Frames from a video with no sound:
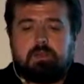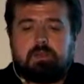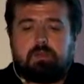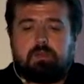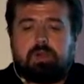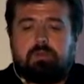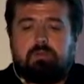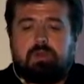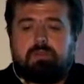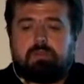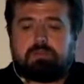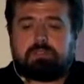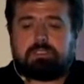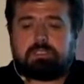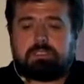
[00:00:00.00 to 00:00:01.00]
Query
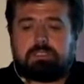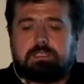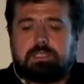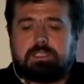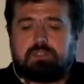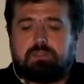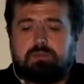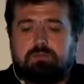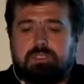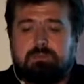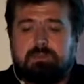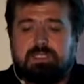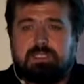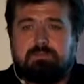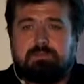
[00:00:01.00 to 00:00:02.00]
methods, they should be
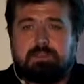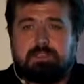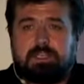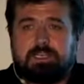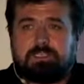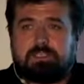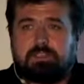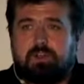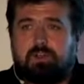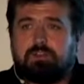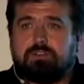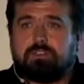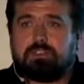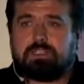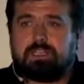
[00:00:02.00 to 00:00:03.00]
specified as
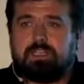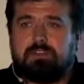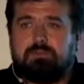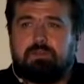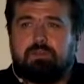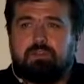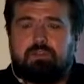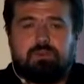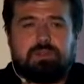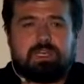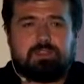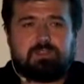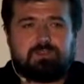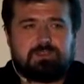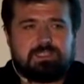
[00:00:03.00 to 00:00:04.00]
const, and if you do
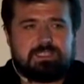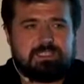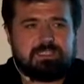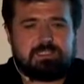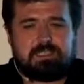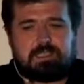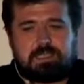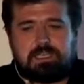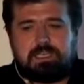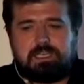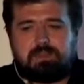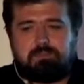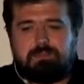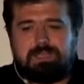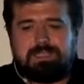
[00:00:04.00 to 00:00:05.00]
that consistently,
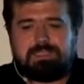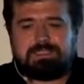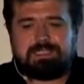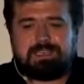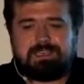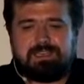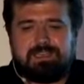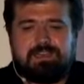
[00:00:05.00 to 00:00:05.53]
it means that